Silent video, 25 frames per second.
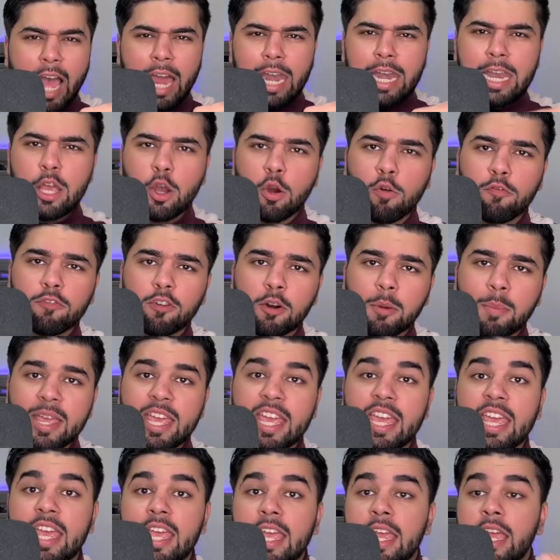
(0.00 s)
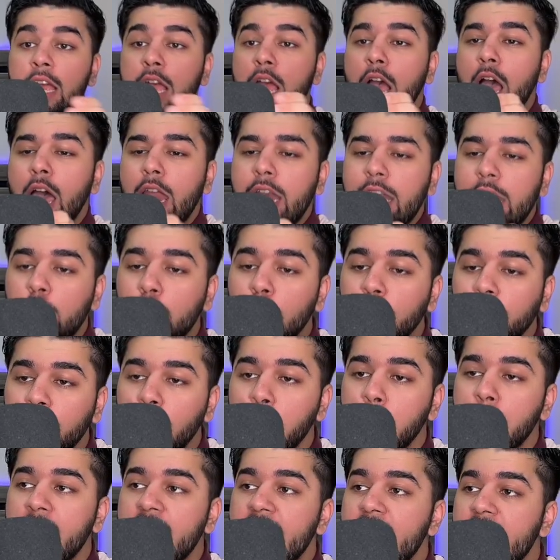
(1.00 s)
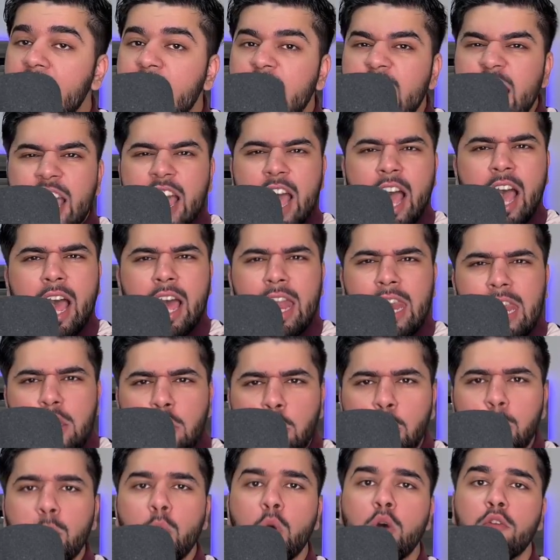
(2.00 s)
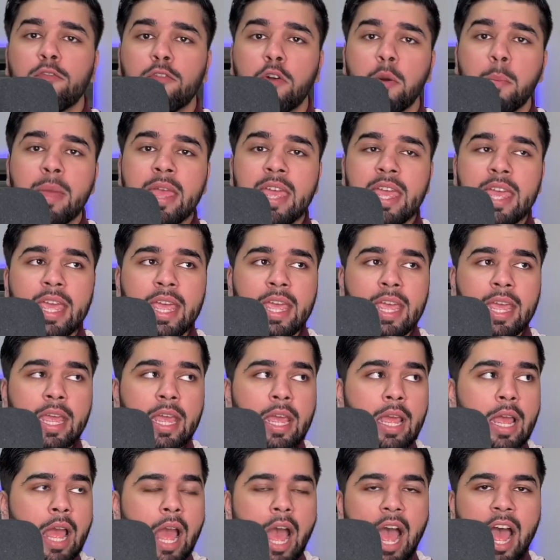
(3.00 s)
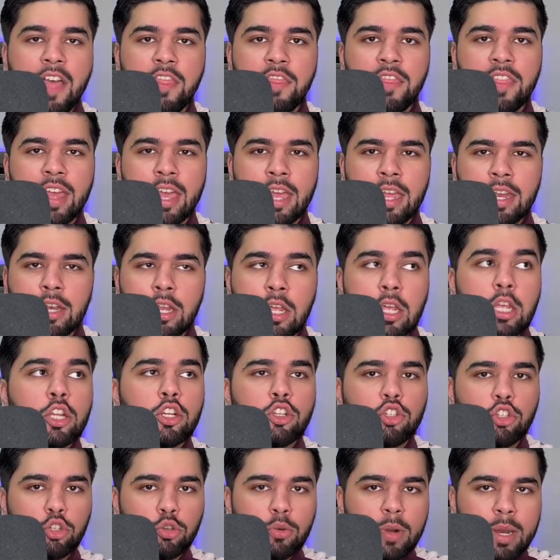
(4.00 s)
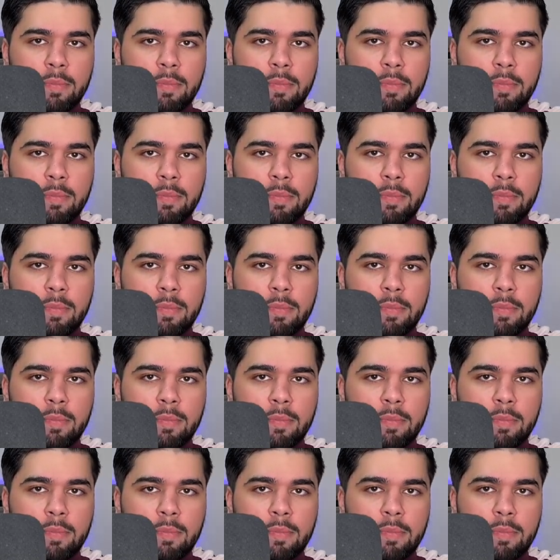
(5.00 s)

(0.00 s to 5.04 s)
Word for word: little from here, a little from there, a little more from here, and then drip